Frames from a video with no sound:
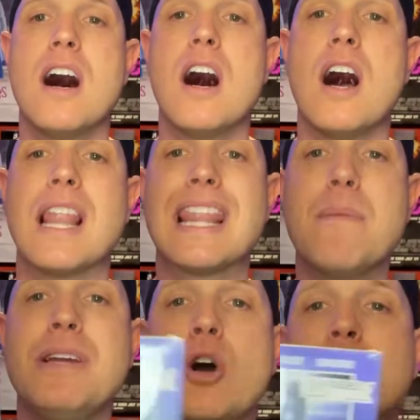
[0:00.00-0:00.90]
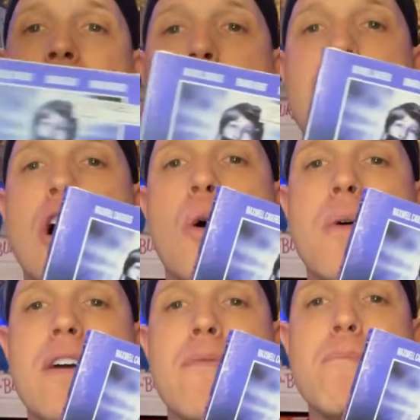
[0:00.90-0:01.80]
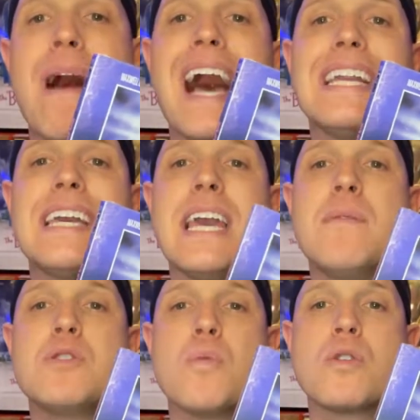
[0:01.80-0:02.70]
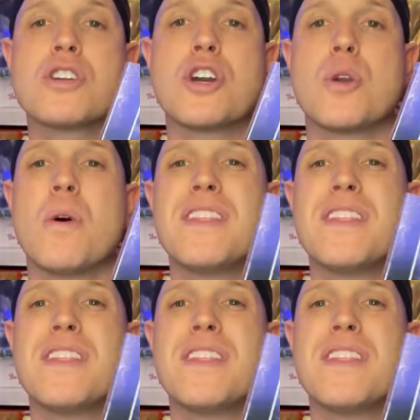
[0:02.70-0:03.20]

Let me know down below if Mind Games was a good one.